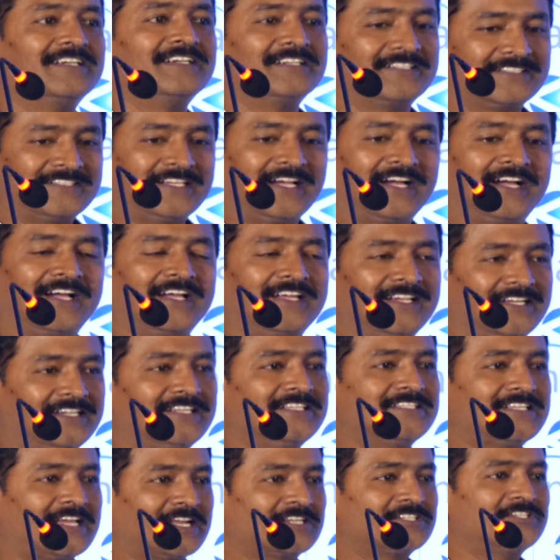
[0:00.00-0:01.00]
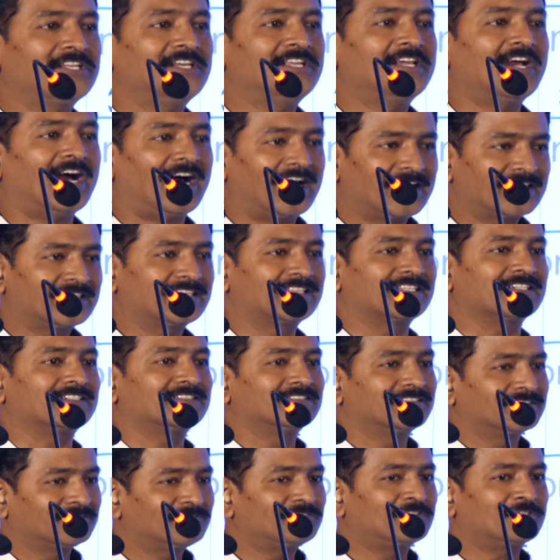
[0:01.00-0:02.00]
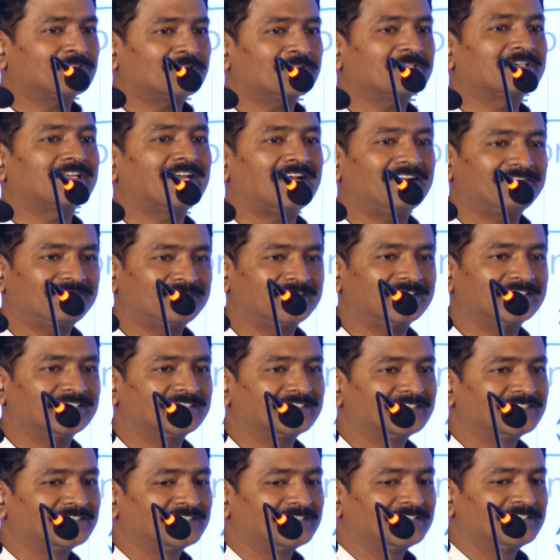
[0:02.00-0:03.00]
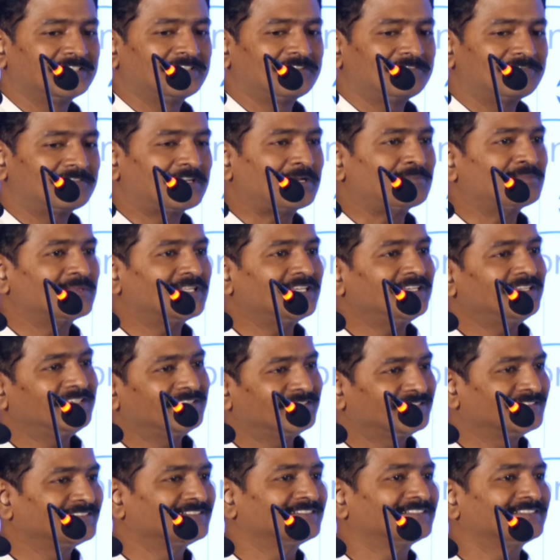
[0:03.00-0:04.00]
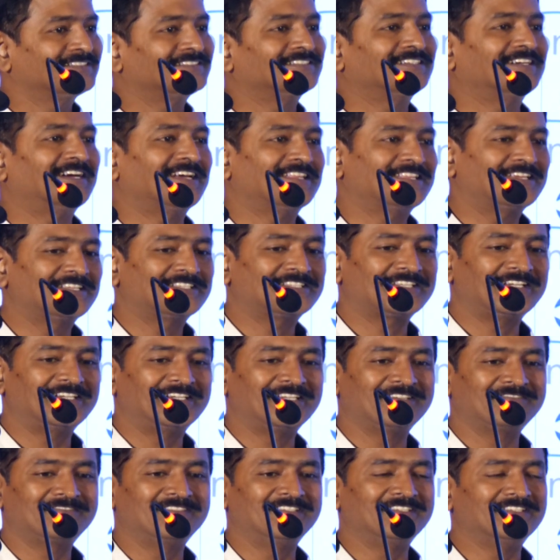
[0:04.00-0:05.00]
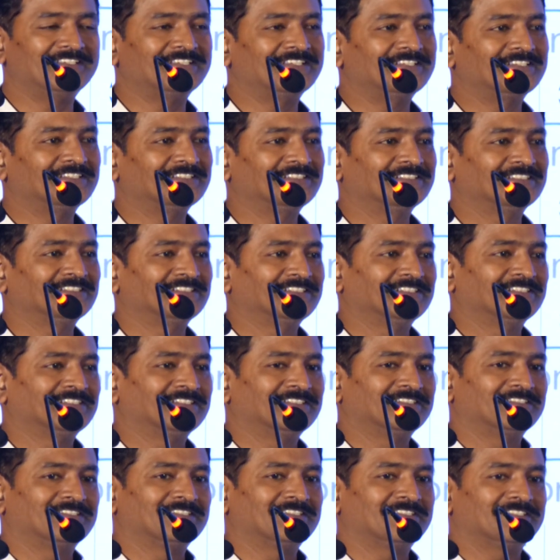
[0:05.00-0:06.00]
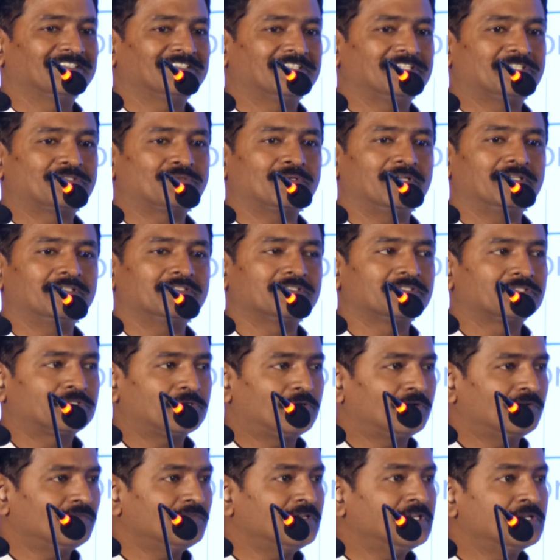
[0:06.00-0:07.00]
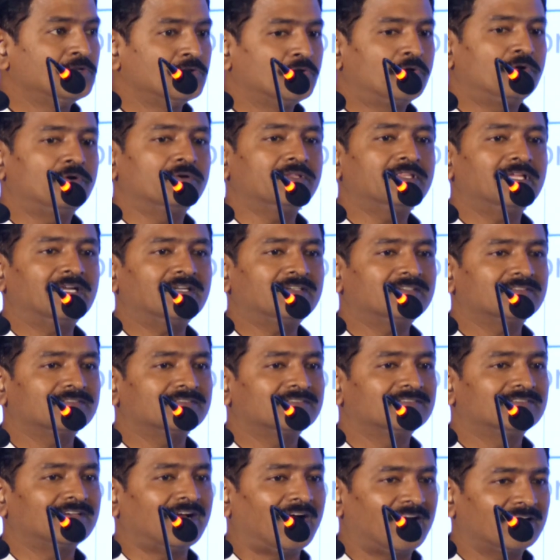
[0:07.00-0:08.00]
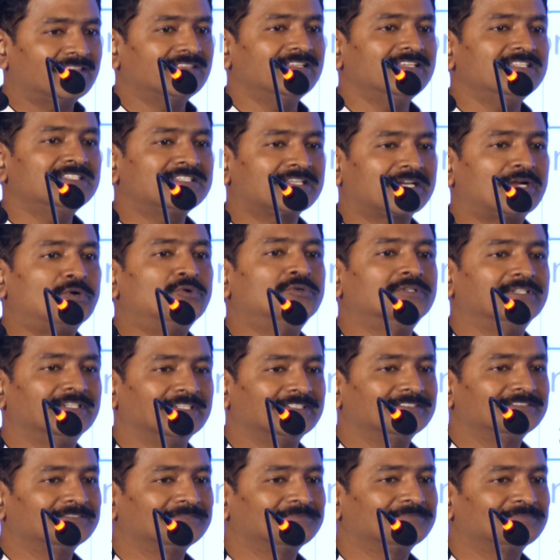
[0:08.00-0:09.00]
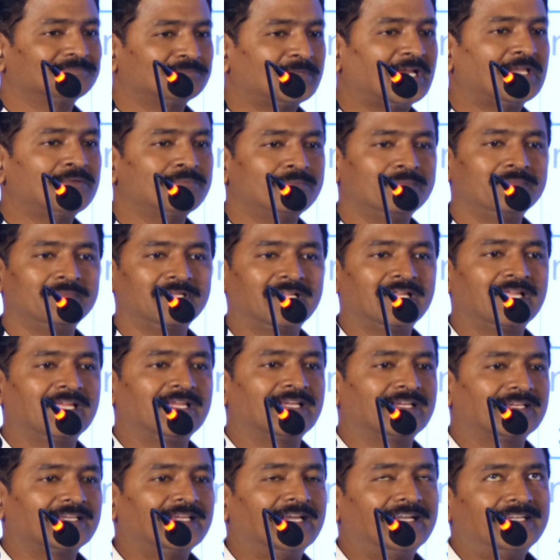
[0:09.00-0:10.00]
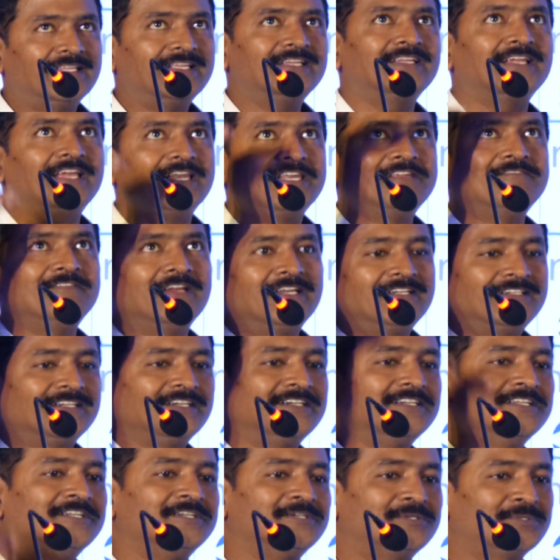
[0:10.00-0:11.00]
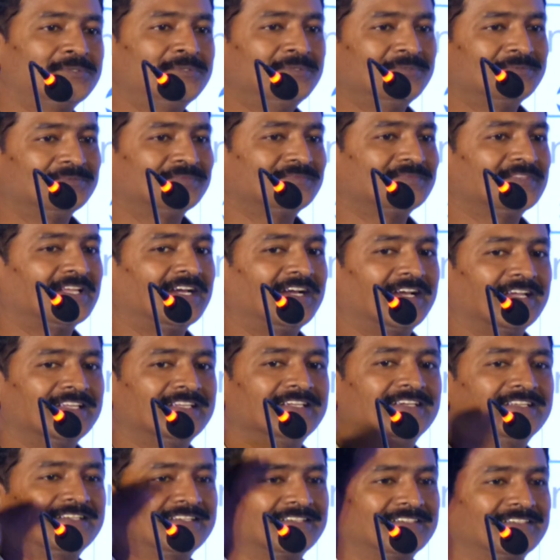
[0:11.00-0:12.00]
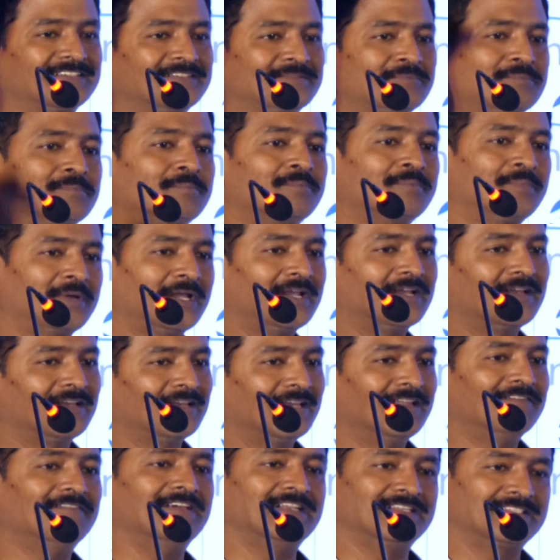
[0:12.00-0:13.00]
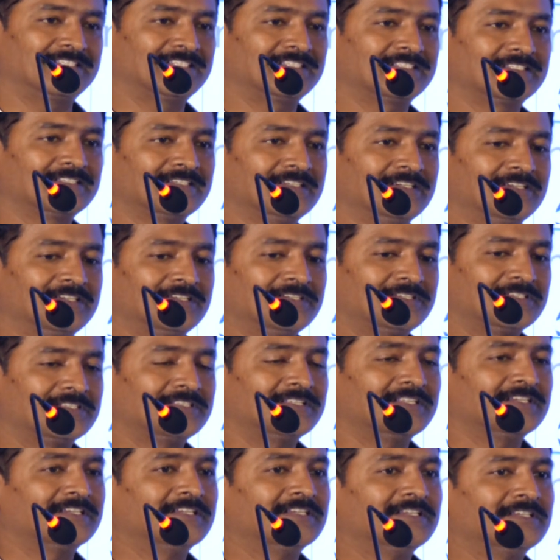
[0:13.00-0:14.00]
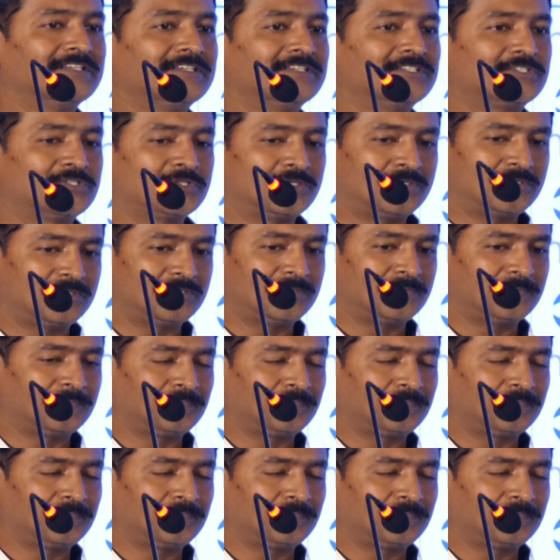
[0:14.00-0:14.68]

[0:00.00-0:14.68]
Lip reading: Yeah, it is actually Earth photographed from the other side of this one. So we know that Earth is round by getting elevated into the higher levels. So